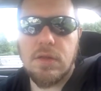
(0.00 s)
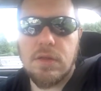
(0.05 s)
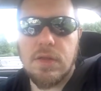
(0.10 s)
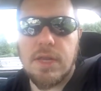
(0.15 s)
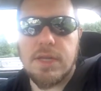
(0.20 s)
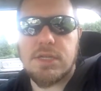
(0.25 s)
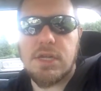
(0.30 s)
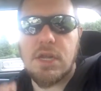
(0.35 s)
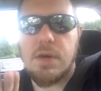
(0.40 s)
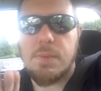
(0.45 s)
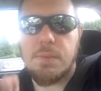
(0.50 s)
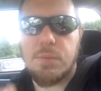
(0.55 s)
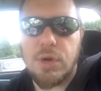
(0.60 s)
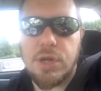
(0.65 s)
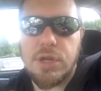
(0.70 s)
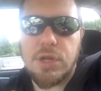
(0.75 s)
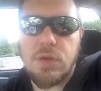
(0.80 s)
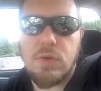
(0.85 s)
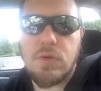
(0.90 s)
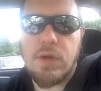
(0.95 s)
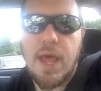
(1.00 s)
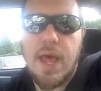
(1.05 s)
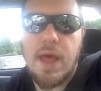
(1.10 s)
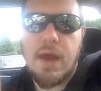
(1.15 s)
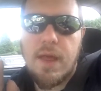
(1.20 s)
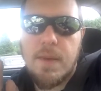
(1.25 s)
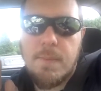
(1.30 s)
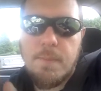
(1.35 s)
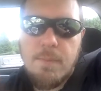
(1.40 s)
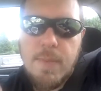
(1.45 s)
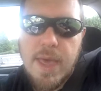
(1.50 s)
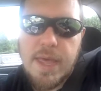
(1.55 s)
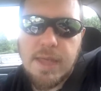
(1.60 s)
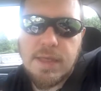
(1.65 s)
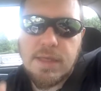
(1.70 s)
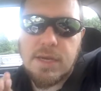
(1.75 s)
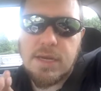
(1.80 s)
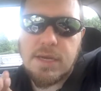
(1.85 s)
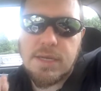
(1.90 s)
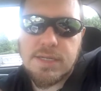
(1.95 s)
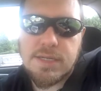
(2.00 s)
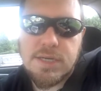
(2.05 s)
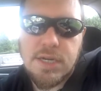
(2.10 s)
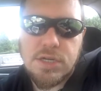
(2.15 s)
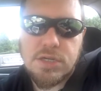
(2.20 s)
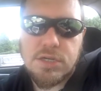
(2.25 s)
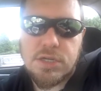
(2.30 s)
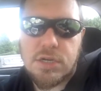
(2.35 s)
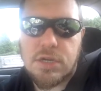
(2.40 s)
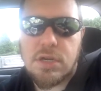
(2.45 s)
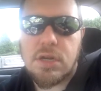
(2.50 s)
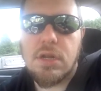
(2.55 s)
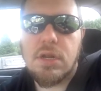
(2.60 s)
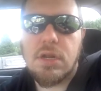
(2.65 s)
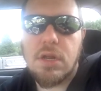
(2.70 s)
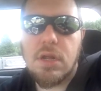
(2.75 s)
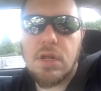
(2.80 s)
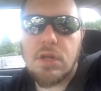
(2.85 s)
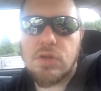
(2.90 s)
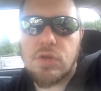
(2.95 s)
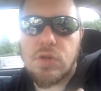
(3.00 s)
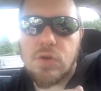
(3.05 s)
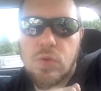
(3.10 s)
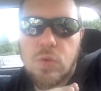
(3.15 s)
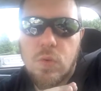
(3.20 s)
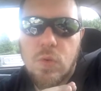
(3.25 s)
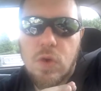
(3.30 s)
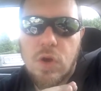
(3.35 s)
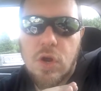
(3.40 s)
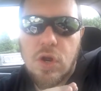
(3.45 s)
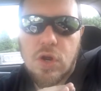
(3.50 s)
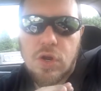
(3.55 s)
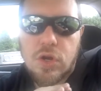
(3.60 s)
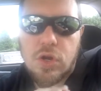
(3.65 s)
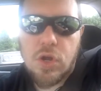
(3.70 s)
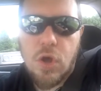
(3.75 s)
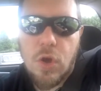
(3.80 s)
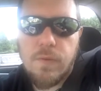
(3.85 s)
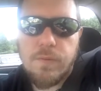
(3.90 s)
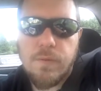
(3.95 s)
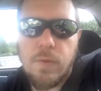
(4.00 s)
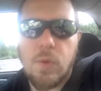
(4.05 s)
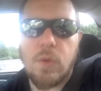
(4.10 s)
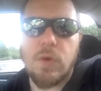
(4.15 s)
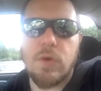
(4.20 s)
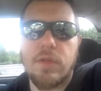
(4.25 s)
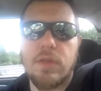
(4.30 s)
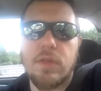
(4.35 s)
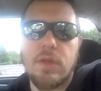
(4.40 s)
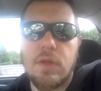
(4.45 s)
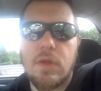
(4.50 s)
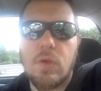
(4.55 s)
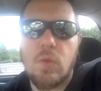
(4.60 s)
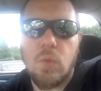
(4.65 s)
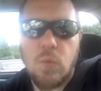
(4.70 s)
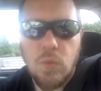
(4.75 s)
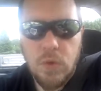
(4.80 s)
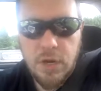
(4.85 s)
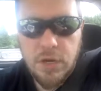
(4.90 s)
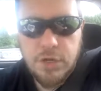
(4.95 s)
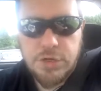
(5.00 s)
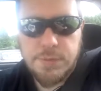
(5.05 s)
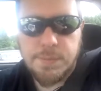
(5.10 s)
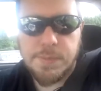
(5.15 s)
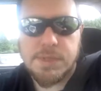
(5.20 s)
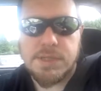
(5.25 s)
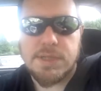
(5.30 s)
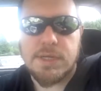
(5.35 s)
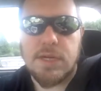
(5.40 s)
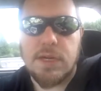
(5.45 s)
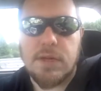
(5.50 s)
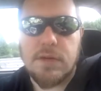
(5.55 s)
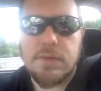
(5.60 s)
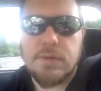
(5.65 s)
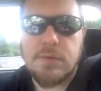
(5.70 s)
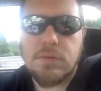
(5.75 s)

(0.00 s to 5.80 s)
that's going to bring you down, and make the decision to go forth one hundred percent.